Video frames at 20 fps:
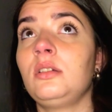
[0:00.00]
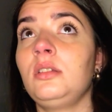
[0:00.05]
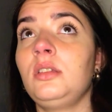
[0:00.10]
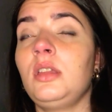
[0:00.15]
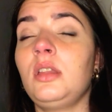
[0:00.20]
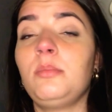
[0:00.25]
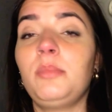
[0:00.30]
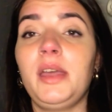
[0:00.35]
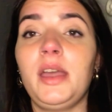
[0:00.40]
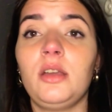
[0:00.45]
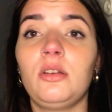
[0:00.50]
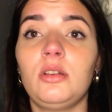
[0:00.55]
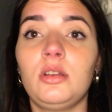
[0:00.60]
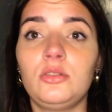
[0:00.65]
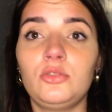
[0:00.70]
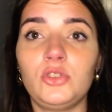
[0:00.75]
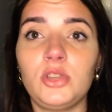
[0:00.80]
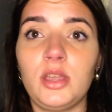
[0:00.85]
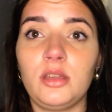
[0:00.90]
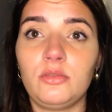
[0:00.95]
get a
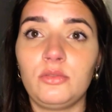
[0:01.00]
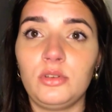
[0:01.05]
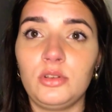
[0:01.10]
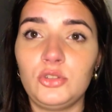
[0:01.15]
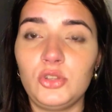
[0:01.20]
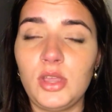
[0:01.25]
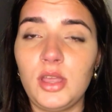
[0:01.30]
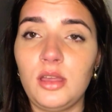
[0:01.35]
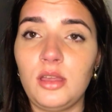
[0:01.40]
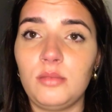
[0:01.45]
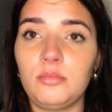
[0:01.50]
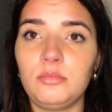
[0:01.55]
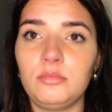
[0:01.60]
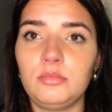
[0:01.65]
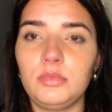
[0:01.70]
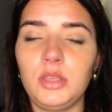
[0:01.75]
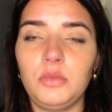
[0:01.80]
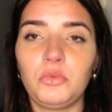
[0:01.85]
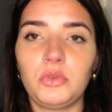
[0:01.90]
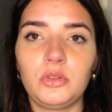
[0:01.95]
background check for a job,
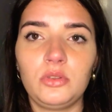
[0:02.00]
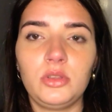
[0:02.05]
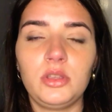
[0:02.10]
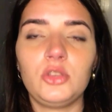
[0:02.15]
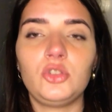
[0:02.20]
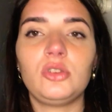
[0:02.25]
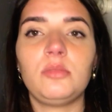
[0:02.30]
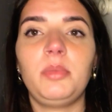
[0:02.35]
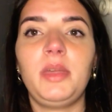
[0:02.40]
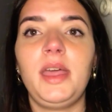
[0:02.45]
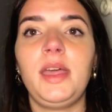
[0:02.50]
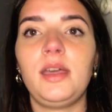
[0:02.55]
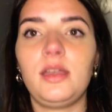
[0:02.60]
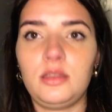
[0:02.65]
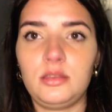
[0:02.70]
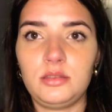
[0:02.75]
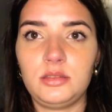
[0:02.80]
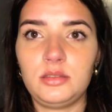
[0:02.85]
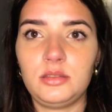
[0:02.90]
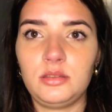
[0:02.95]
they want to look at your
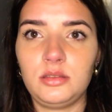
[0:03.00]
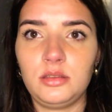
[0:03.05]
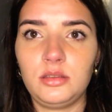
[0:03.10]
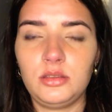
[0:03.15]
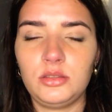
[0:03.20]
past.